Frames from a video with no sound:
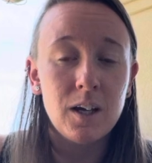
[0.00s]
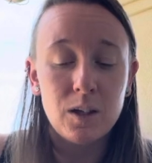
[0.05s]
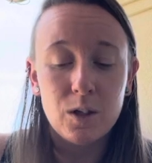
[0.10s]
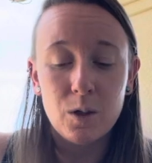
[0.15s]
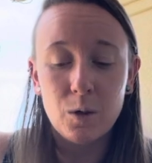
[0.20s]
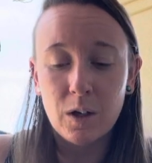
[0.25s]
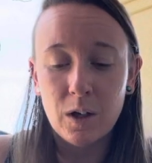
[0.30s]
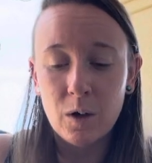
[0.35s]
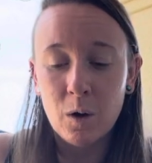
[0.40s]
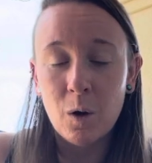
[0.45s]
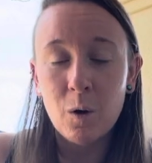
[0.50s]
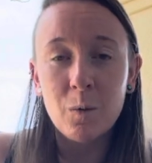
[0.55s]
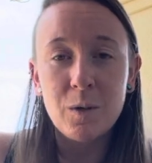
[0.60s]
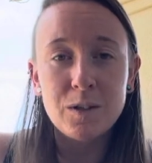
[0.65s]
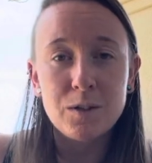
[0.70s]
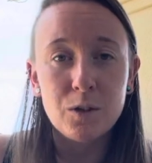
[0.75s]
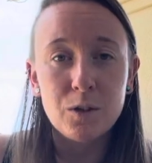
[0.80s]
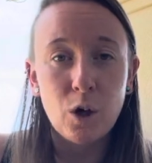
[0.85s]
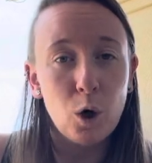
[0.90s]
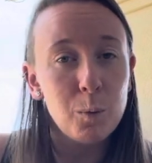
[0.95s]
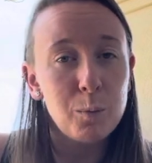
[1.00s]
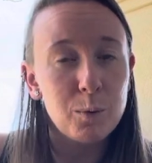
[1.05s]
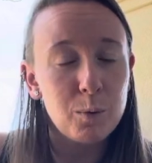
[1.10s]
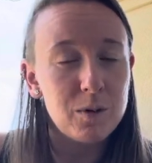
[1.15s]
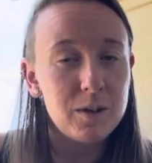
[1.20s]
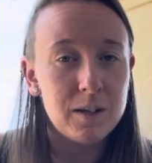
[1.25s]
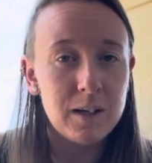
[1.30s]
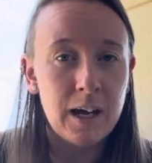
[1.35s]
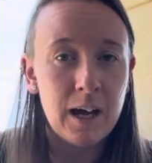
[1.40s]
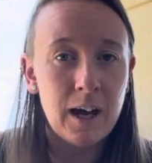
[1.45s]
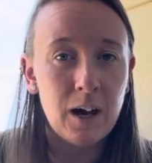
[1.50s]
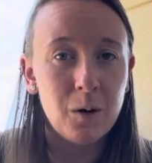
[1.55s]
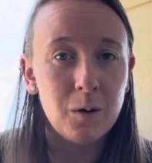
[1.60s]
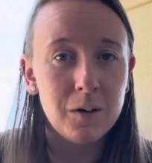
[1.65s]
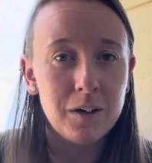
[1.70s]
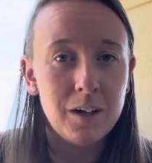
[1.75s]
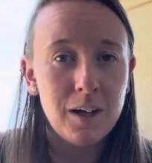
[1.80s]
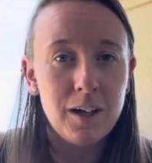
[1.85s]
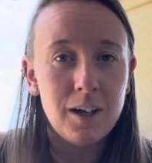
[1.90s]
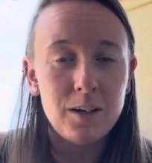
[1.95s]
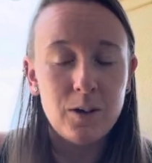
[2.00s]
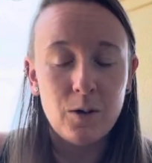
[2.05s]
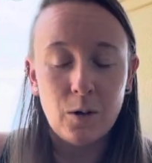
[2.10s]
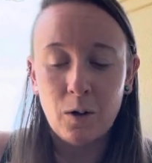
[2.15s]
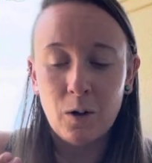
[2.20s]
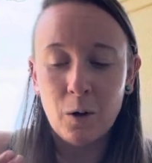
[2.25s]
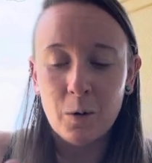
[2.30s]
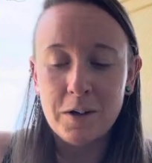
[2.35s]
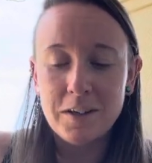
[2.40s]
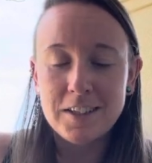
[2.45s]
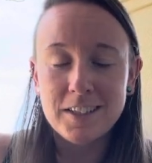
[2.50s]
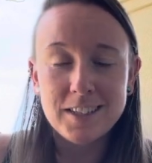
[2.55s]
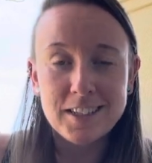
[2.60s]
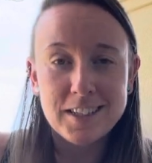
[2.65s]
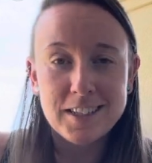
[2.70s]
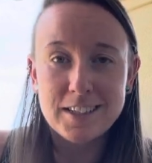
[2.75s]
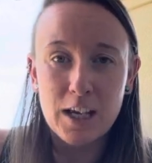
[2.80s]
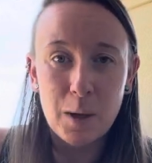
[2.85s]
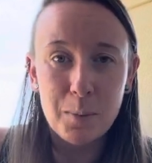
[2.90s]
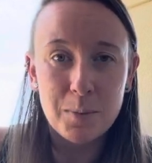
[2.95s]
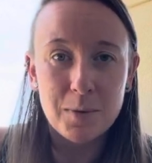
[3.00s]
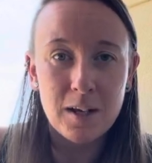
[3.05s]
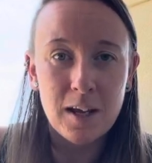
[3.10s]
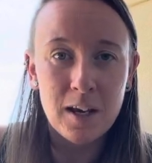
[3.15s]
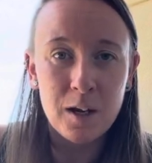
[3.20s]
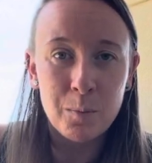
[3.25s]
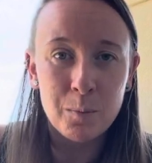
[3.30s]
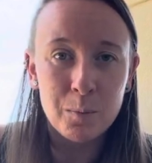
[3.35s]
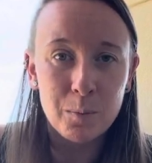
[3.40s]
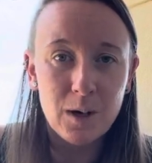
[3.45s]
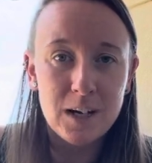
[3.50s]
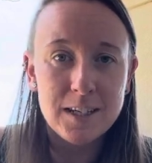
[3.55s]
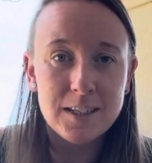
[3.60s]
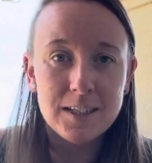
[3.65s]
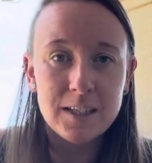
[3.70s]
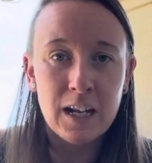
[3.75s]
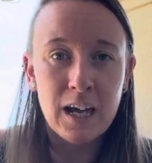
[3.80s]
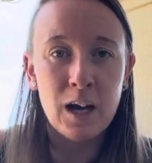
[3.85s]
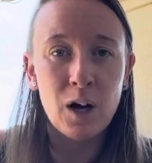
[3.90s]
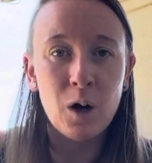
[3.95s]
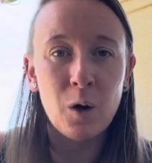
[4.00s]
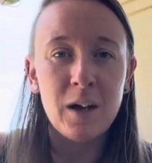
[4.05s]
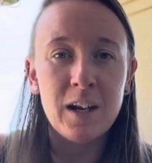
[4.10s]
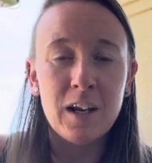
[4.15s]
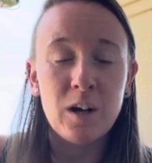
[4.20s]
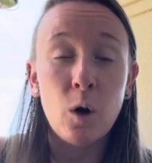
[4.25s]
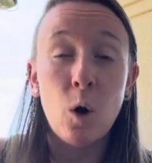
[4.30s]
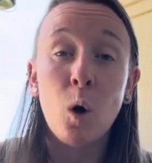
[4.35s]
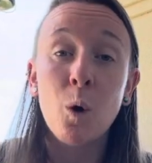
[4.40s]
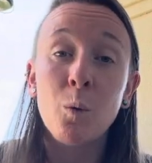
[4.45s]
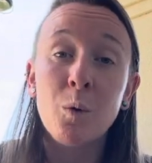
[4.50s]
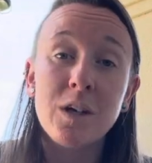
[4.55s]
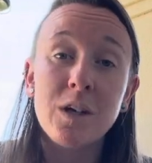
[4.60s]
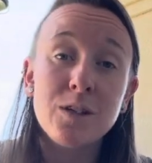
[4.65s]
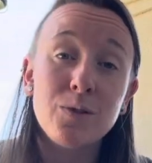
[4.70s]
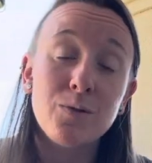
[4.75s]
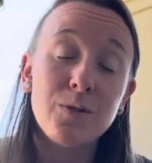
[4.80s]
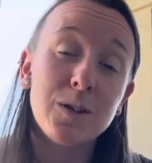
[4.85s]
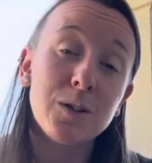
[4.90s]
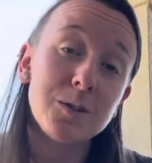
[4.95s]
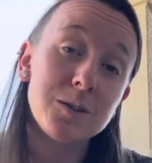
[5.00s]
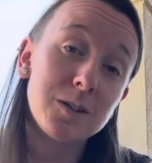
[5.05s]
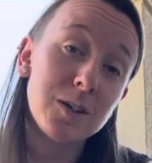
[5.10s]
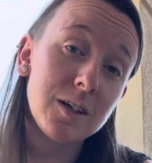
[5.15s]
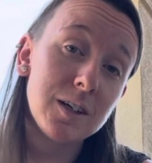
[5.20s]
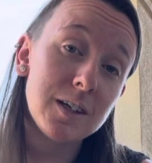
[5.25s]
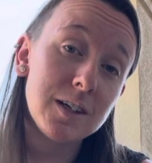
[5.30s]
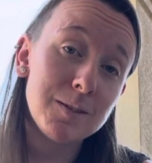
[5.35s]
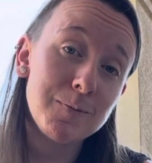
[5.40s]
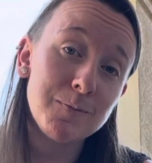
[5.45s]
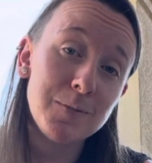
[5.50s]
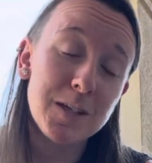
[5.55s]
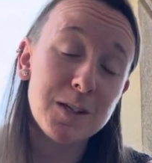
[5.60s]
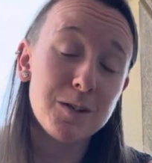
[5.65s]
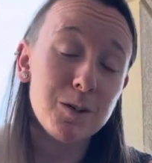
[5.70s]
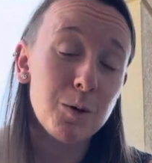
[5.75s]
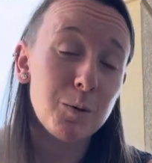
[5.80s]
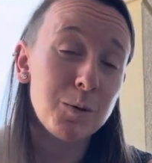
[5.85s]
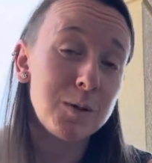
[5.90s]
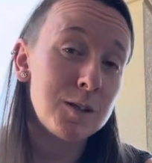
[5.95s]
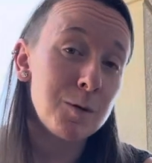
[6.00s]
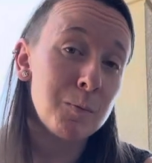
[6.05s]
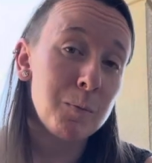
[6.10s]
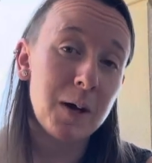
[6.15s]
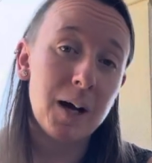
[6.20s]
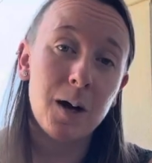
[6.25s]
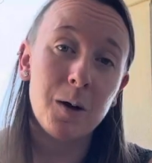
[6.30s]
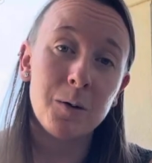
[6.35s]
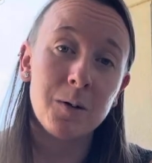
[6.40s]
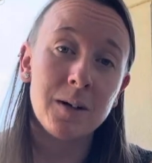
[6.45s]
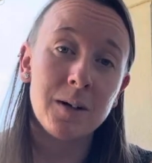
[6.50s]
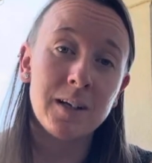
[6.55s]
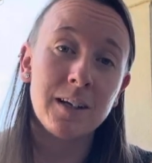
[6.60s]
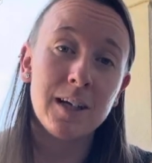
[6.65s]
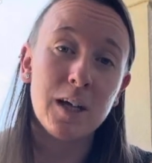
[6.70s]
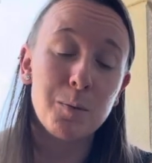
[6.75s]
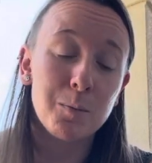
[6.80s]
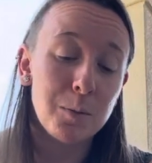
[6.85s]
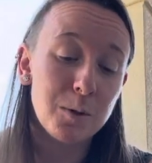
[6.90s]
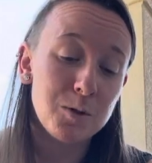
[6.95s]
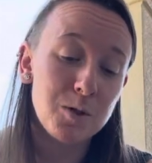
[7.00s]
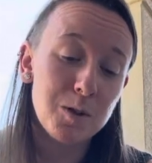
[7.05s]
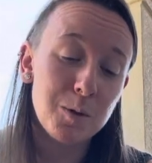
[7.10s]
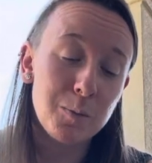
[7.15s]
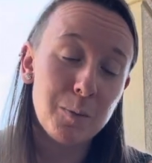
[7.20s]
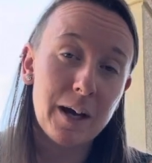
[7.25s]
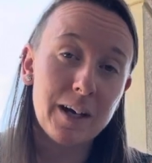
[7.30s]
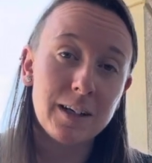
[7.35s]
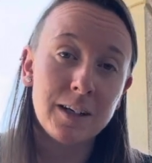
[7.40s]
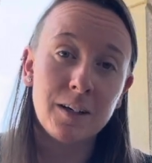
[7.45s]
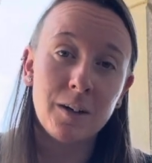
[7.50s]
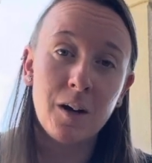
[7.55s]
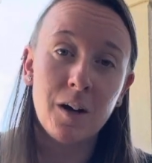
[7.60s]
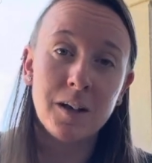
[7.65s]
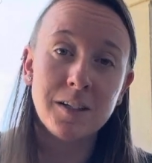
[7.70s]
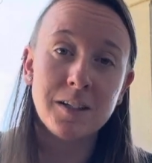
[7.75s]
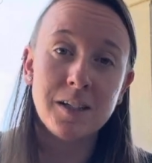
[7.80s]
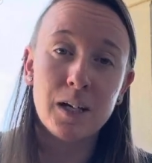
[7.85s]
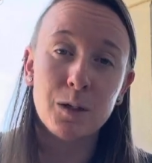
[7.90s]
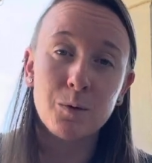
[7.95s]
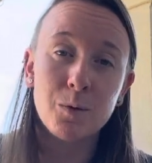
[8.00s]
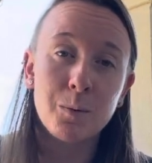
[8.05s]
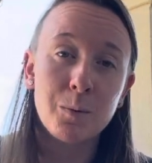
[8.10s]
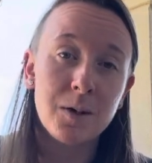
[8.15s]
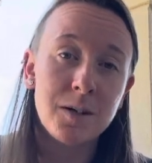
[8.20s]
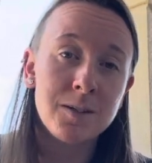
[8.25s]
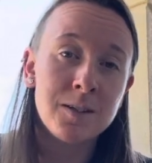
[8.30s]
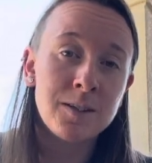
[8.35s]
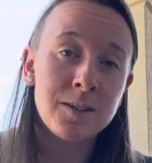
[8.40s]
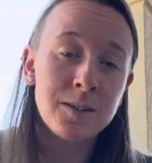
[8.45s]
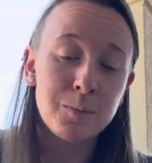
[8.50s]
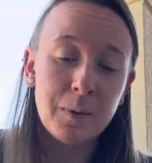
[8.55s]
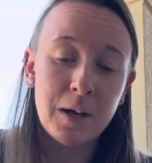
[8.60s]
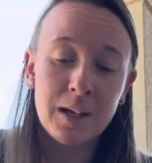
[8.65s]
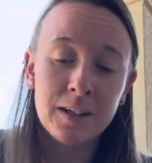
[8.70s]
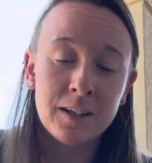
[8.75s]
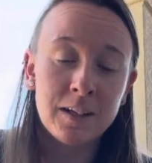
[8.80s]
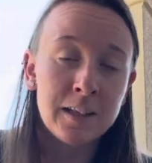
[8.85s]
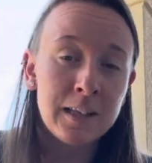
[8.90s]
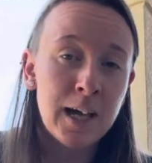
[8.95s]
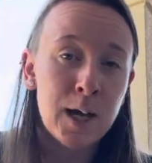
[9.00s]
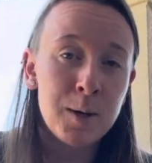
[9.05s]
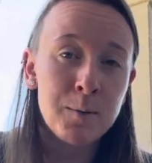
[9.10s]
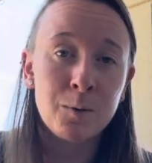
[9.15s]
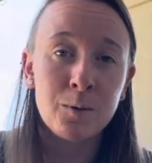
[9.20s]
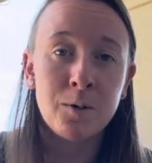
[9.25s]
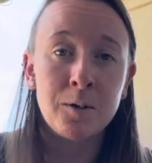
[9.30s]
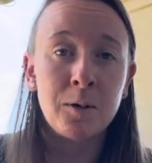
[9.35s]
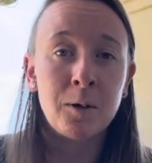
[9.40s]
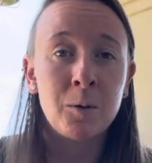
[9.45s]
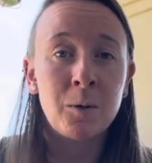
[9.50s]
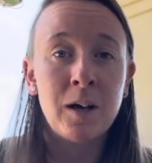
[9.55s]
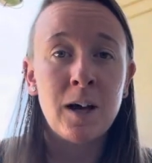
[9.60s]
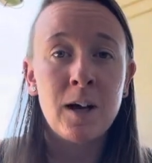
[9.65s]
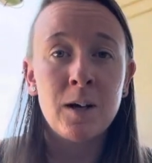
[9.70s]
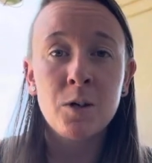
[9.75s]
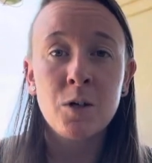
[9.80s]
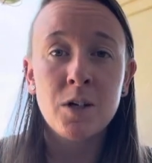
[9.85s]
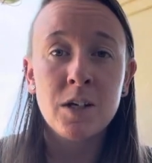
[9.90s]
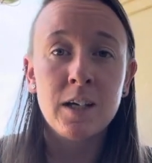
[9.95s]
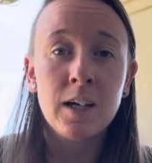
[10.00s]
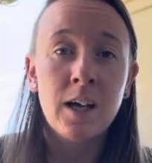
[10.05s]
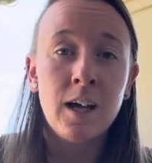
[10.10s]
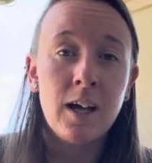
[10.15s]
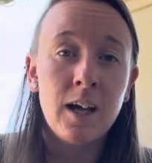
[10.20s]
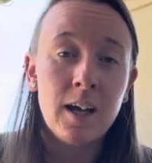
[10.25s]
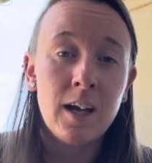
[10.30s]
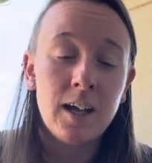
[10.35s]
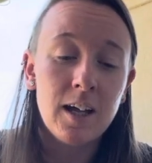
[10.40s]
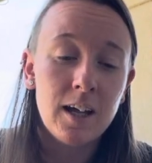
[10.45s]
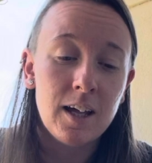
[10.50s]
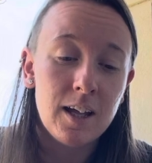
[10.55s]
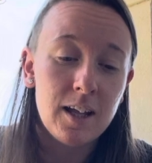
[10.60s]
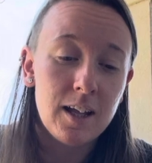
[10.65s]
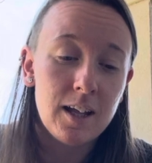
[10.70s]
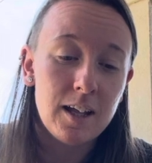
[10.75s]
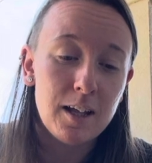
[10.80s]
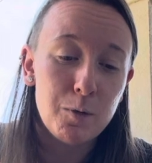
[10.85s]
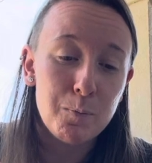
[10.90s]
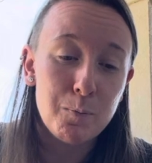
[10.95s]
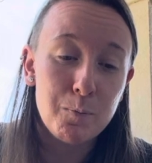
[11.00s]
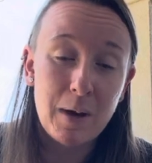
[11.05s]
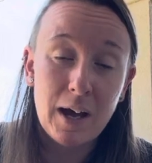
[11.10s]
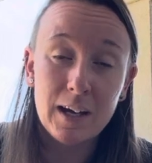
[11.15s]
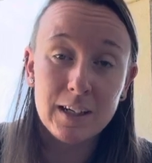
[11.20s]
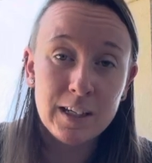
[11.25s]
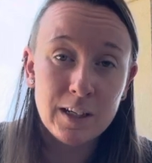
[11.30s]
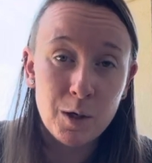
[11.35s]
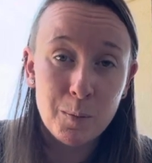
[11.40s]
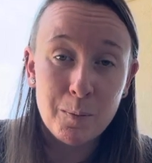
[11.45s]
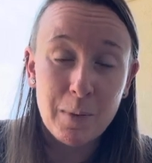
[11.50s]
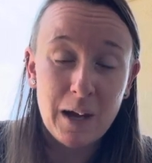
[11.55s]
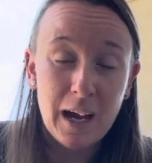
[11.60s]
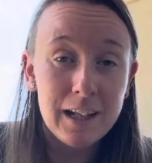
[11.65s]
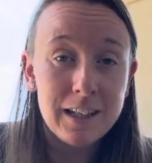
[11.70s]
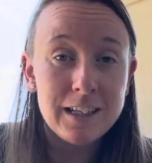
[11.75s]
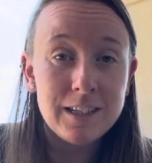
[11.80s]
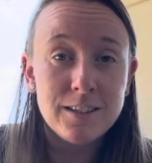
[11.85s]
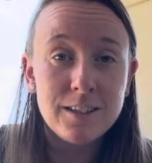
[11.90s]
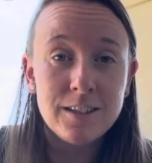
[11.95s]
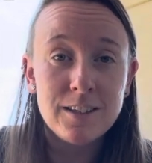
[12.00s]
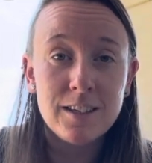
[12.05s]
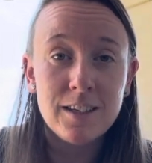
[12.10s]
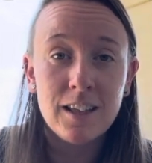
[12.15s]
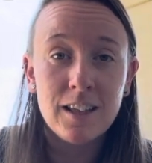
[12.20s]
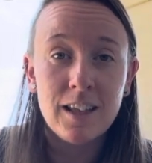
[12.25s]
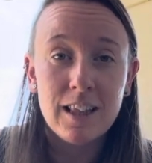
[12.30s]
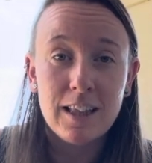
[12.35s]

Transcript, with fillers: You can always cope with now. You can always accept and embrace now, and it always feels good. It's always empowering. It puts you back in contact with presence, back in alignment with your own energy, back into balance.